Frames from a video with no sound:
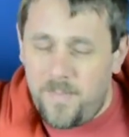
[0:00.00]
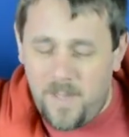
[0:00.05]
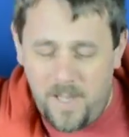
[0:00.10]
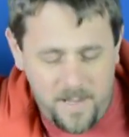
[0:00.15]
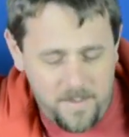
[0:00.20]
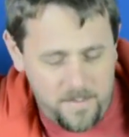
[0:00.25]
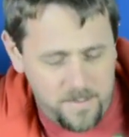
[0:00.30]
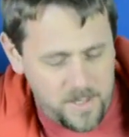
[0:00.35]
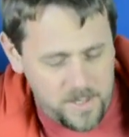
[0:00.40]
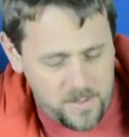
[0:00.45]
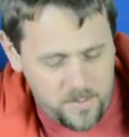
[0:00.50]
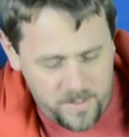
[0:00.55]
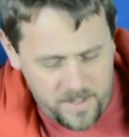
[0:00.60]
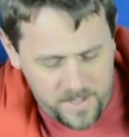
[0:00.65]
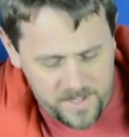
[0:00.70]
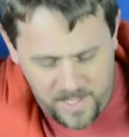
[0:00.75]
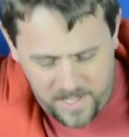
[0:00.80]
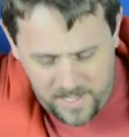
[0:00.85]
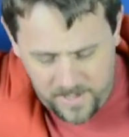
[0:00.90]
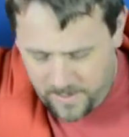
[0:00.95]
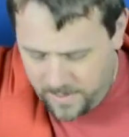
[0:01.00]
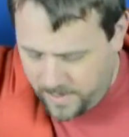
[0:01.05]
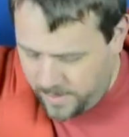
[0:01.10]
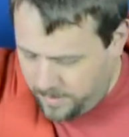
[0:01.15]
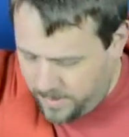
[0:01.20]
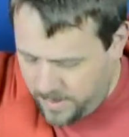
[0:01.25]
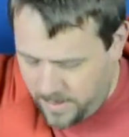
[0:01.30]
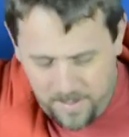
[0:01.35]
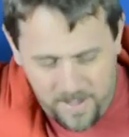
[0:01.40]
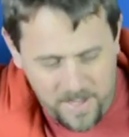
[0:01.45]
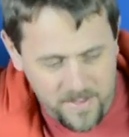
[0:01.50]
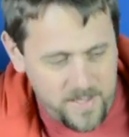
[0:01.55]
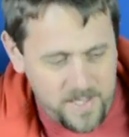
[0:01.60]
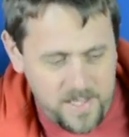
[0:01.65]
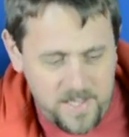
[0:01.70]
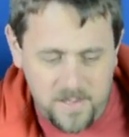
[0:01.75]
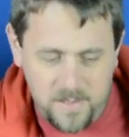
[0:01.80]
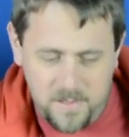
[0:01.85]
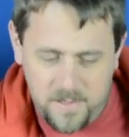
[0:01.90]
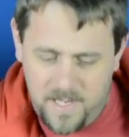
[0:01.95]
I just want to tell you a little bit about this
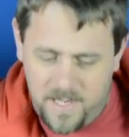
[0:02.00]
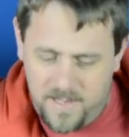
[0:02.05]
sword.